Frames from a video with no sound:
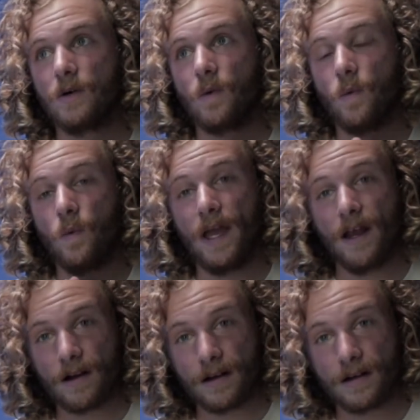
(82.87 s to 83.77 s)

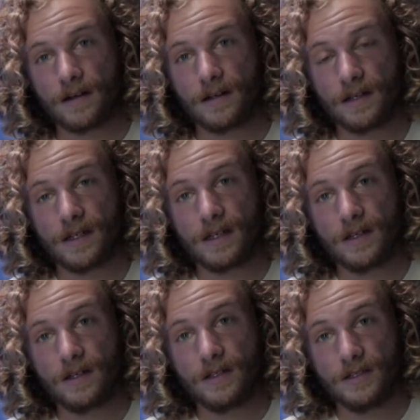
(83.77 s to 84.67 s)
where
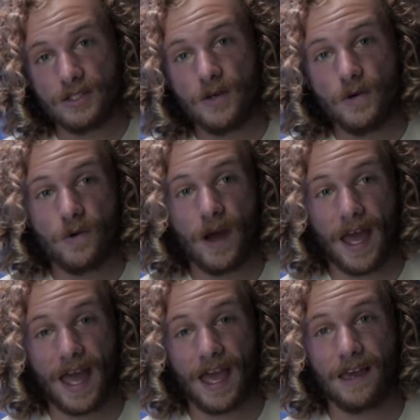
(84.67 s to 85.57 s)
to
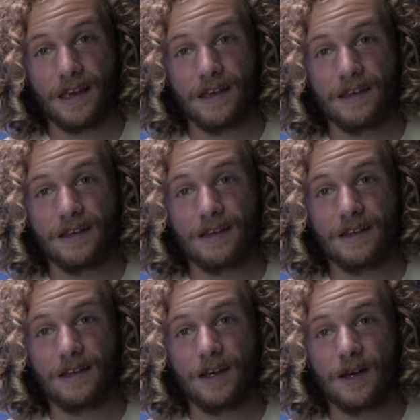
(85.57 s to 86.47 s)
hang
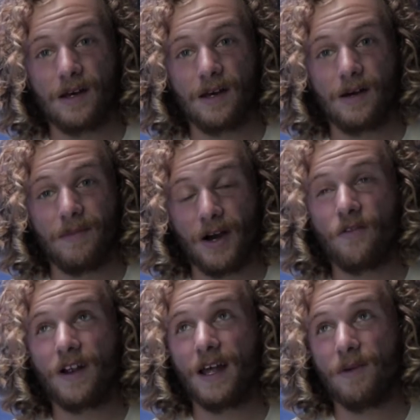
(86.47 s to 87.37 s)
my
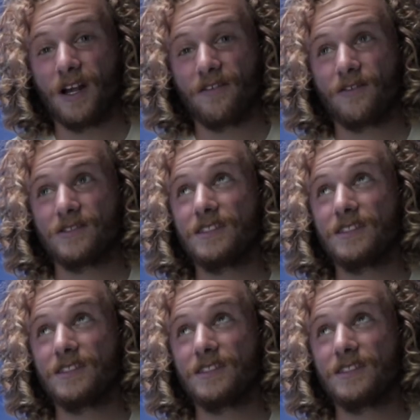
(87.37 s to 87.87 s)
overhead microphones.